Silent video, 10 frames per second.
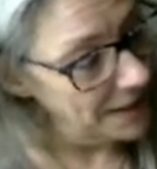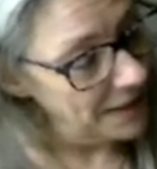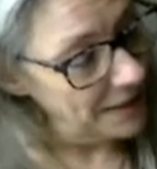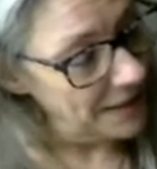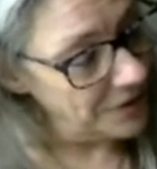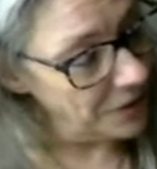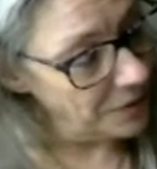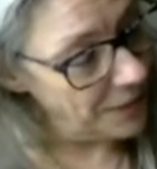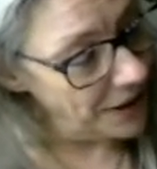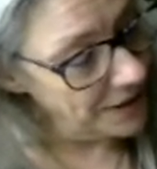These are the
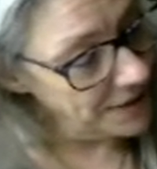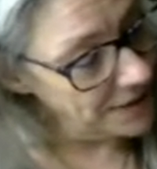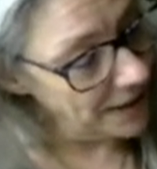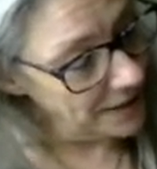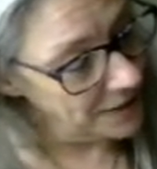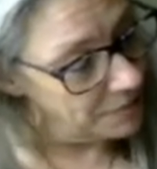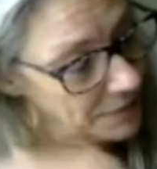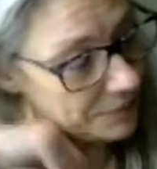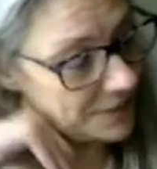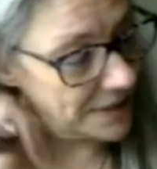bonds and
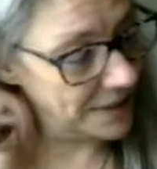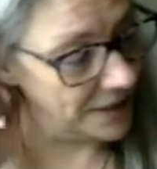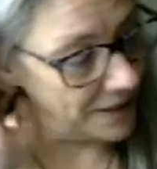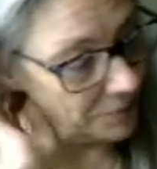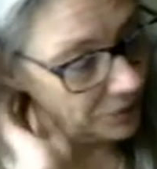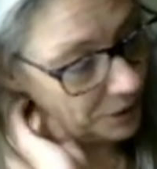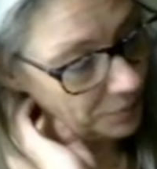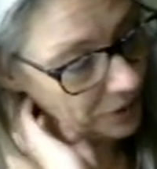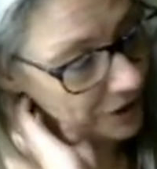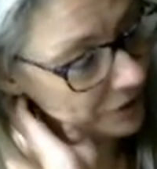commitments that enable our
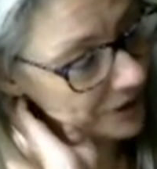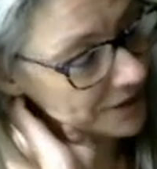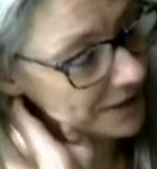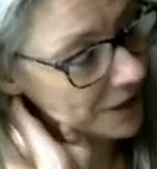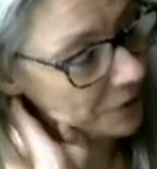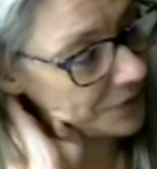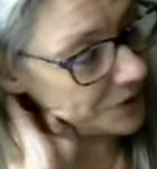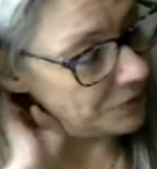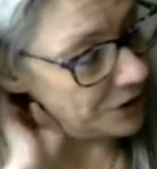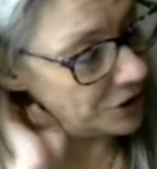progress and help us
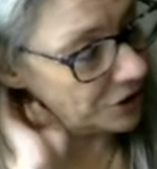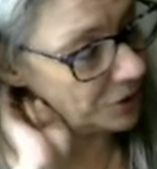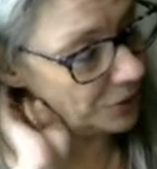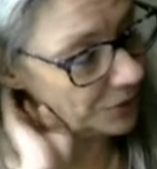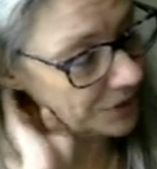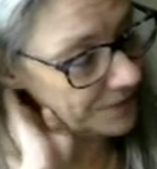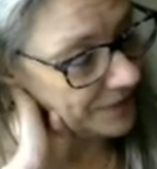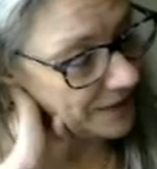reach our goals.